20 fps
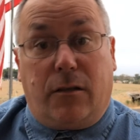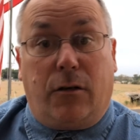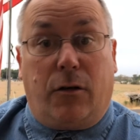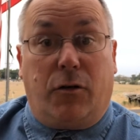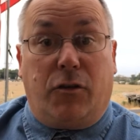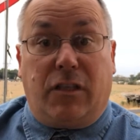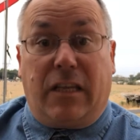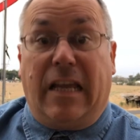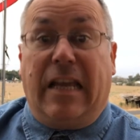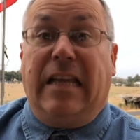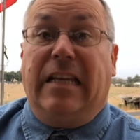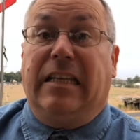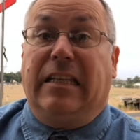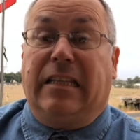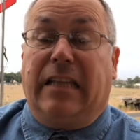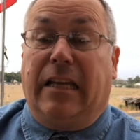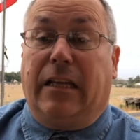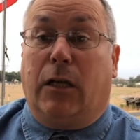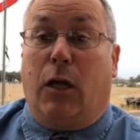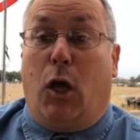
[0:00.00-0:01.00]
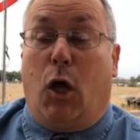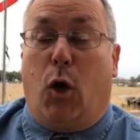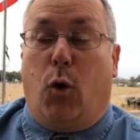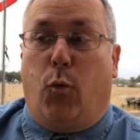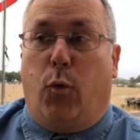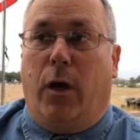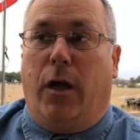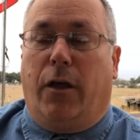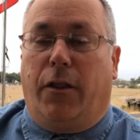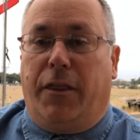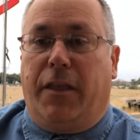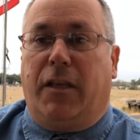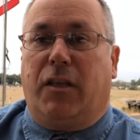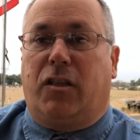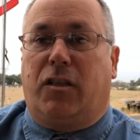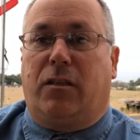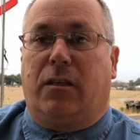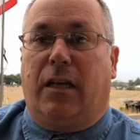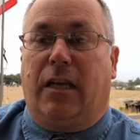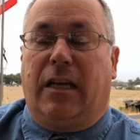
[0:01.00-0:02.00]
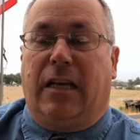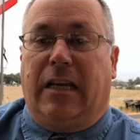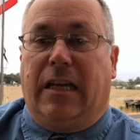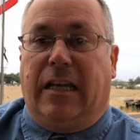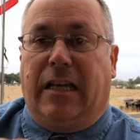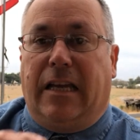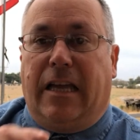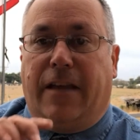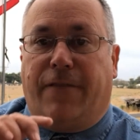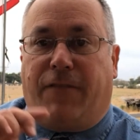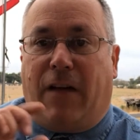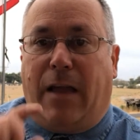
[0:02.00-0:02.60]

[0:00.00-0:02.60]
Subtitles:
or say anything. If